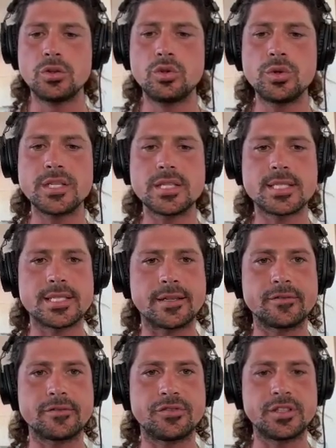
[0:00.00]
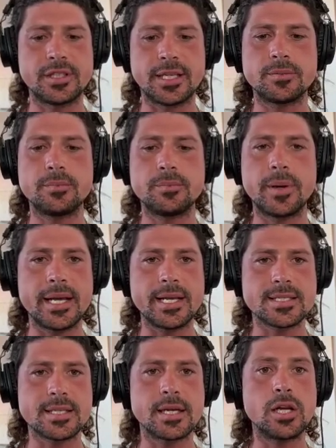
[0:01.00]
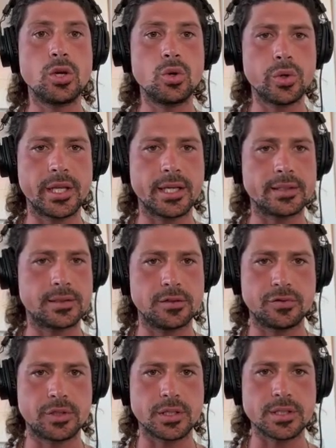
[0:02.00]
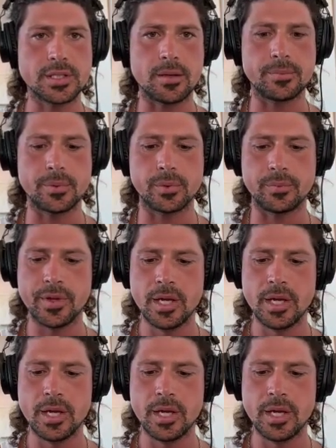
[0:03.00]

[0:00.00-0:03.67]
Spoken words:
doing something that breaks a loyalty, for example.